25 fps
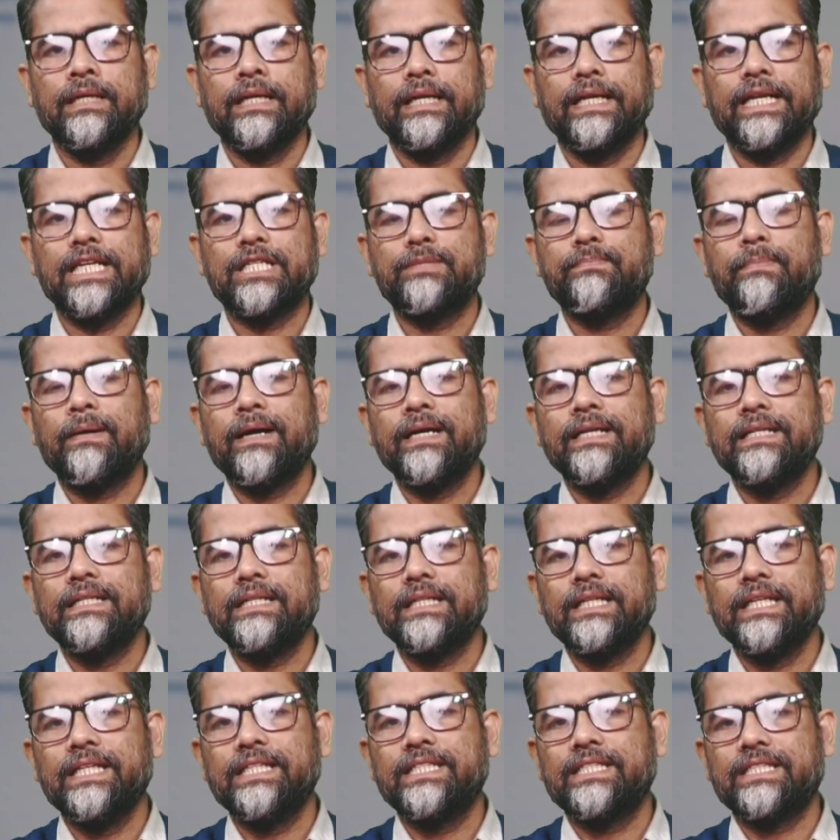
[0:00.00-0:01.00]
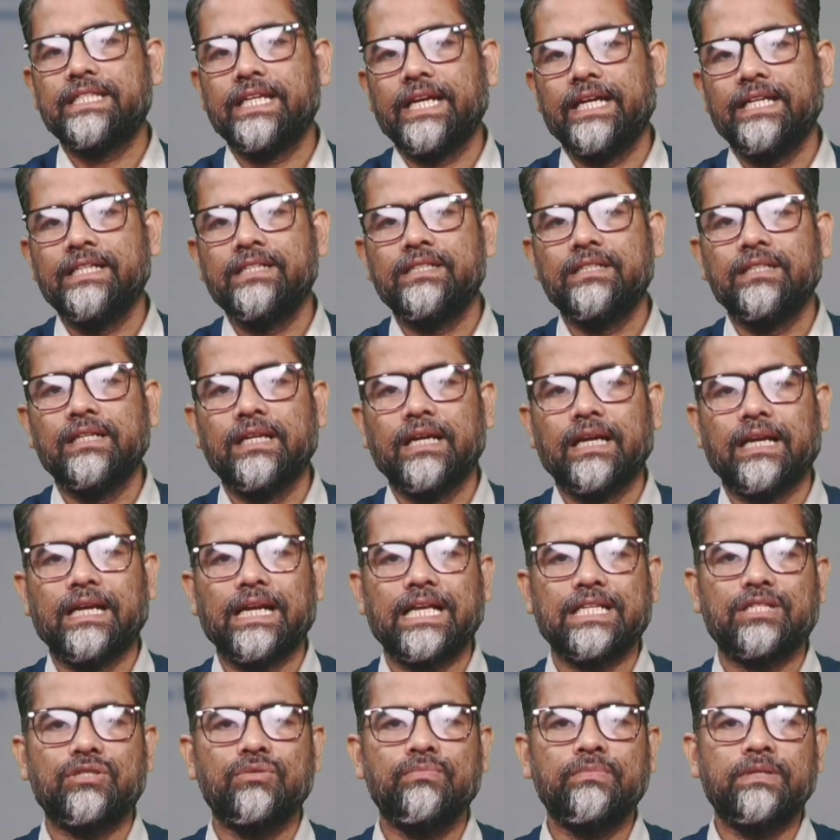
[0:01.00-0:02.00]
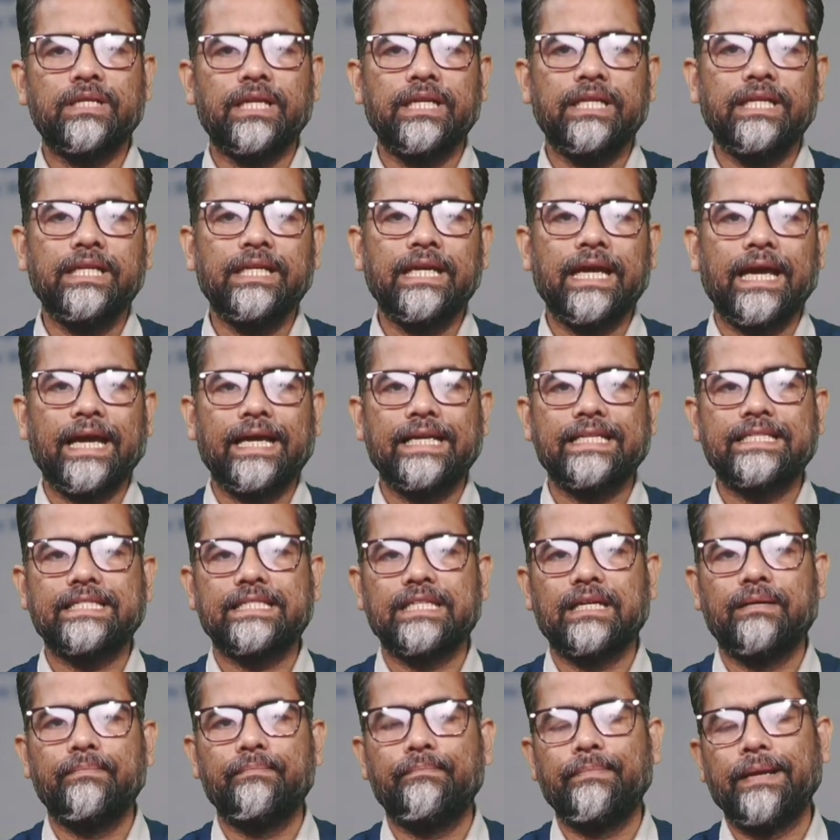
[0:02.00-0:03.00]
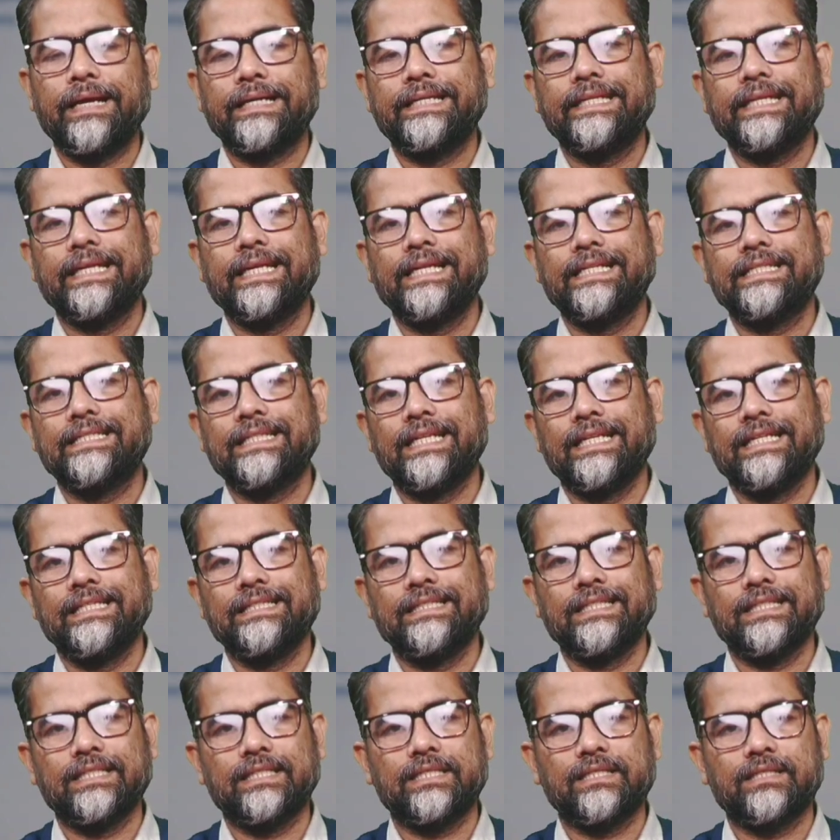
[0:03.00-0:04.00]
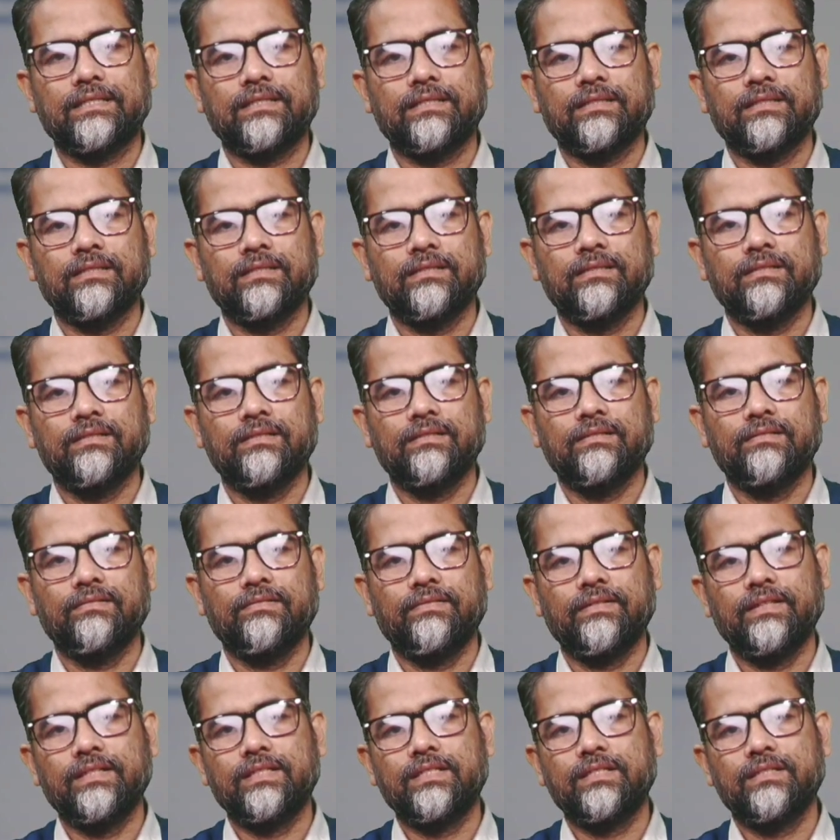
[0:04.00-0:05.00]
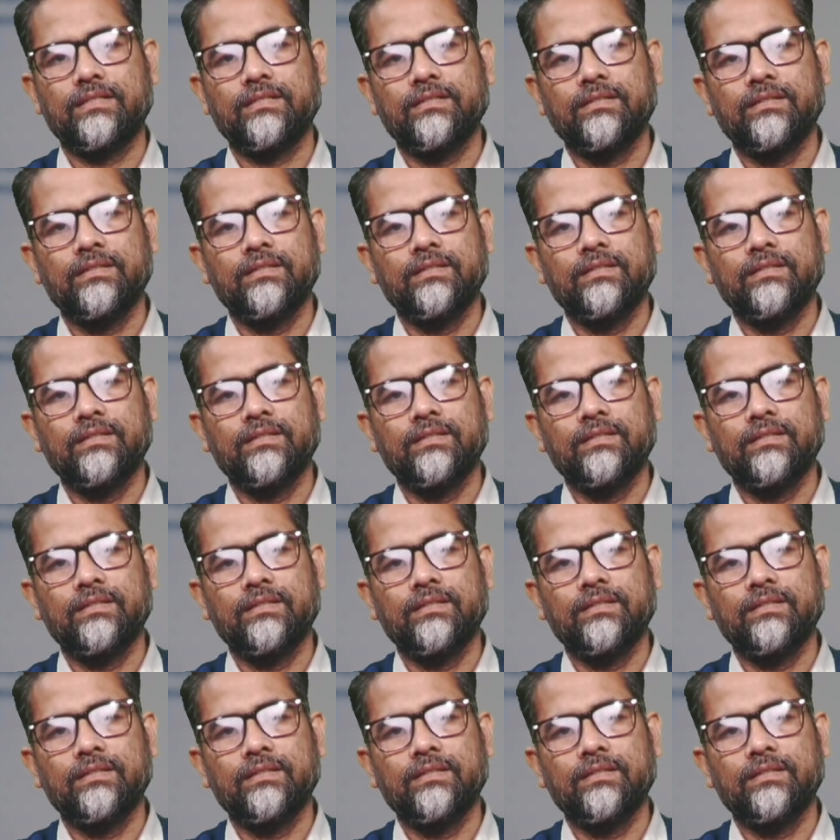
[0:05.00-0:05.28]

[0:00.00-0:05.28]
Despite its strength, classroom training has some practical challenges. First,